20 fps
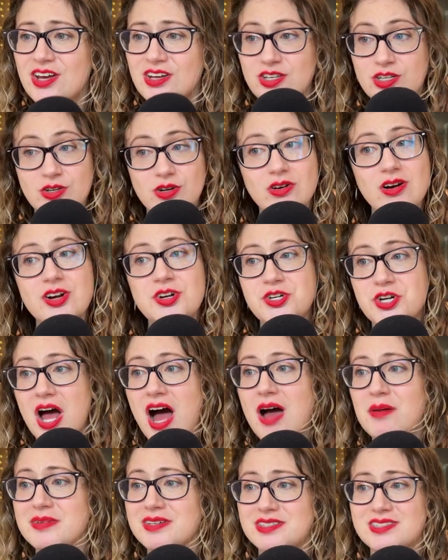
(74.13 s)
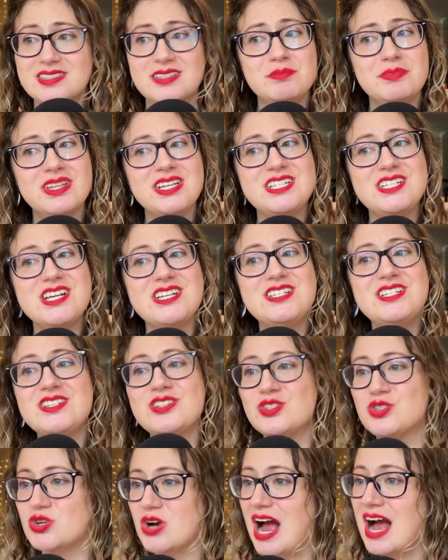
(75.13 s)
Your job is simply to
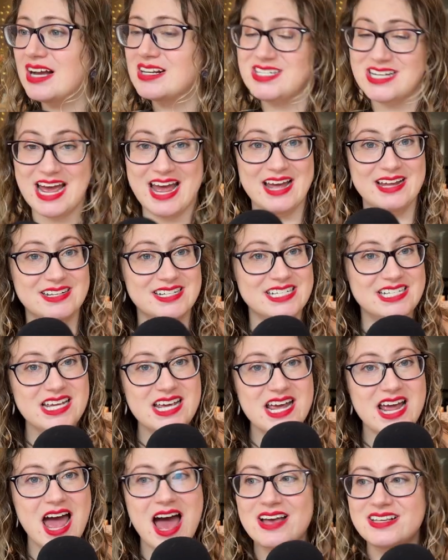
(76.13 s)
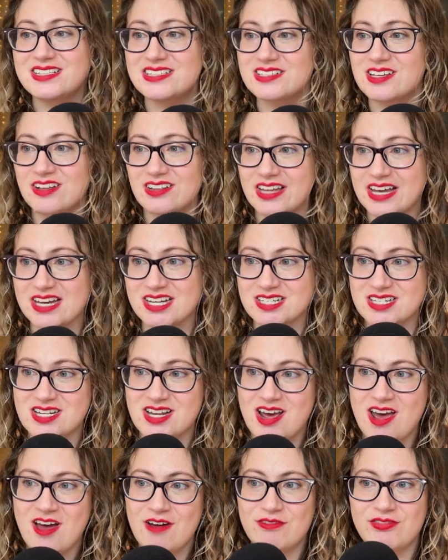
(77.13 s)
distract and de-escalate.
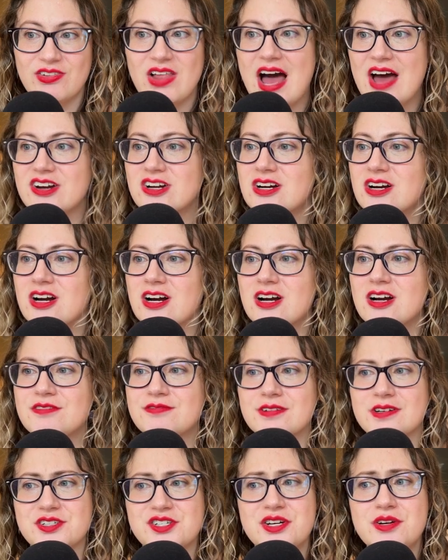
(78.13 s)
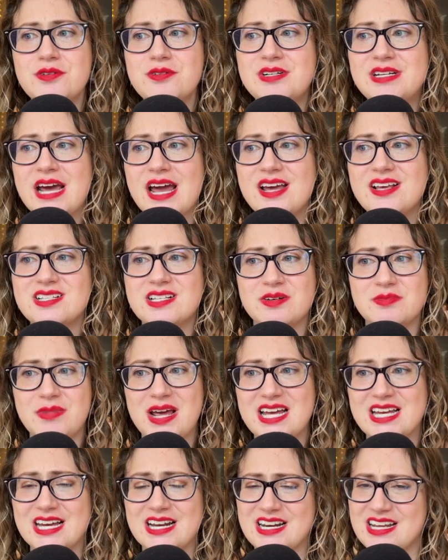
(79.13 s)
Flatter her for 2 days and
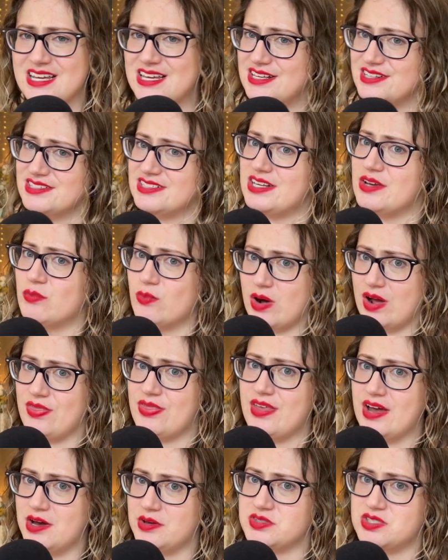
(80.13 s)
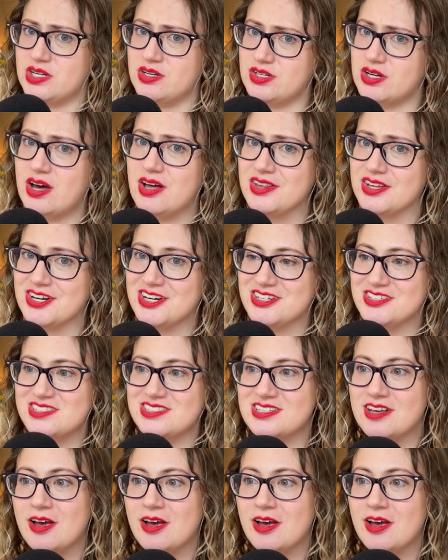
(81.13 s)
make an easy $1,000.